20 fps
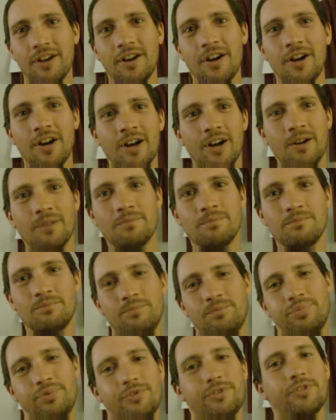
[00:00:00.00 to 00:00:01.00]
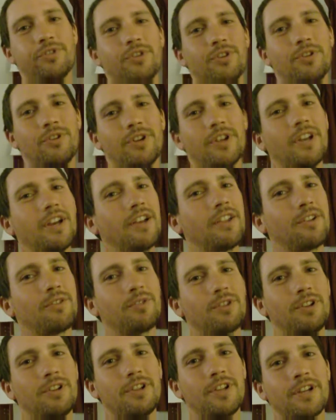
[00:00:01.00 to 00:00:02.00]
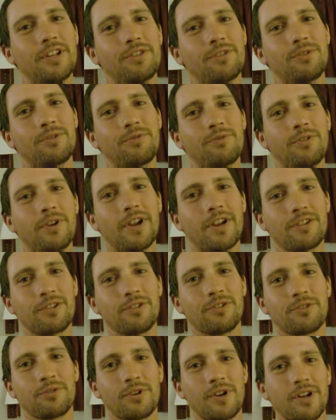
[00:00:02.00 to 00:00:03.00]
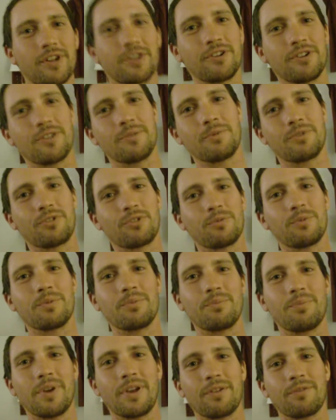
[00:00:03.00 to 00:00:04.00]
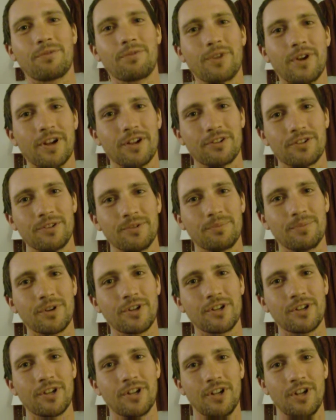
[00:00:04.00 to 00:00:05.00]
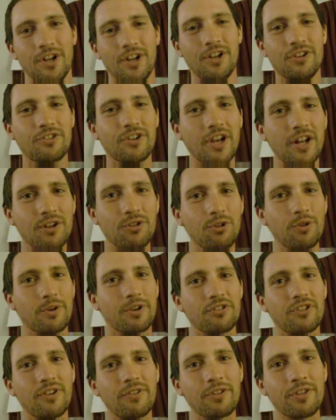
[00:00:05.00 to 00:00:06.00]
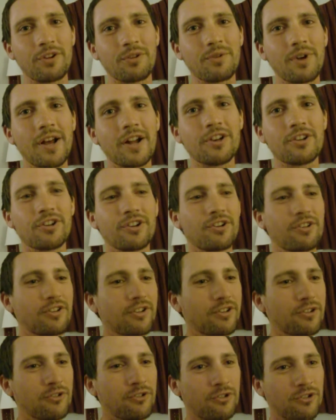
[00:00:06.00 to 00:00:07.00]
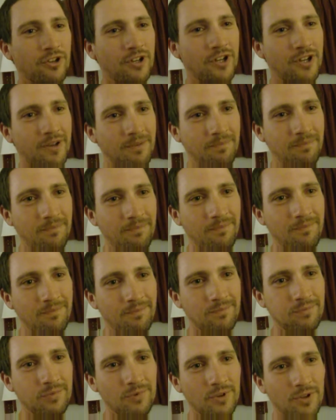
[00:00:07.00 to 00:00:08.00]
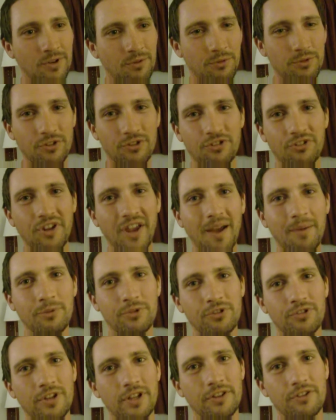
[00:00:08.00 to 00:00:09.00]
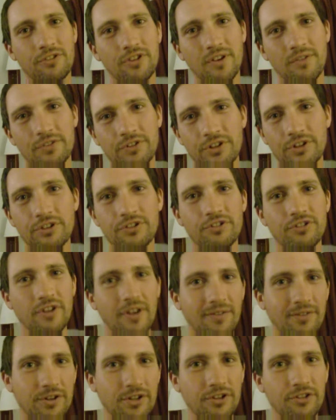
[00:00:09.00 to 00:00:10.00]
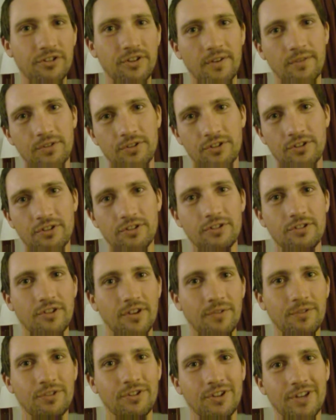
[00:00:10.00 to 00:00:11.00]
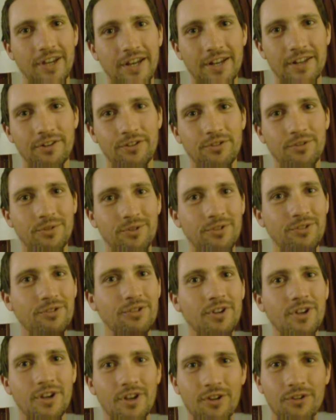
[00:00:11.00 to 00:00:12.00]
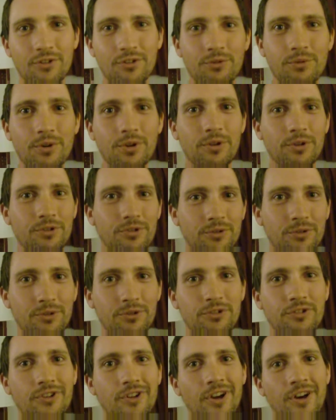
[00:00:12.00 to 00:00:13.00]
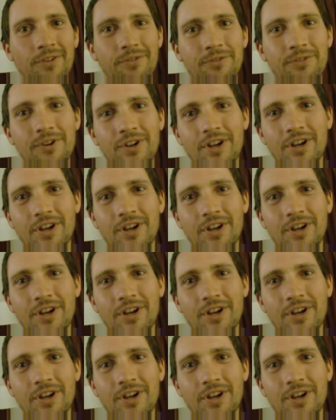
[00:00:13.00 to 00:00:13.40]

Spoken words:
So yeah, they really like their Franklins around here. I'm assuming Ben Franklin, but it's kind of cool because everything around here is was established in like the 1770s, 1780s. So it's just real old school stuff.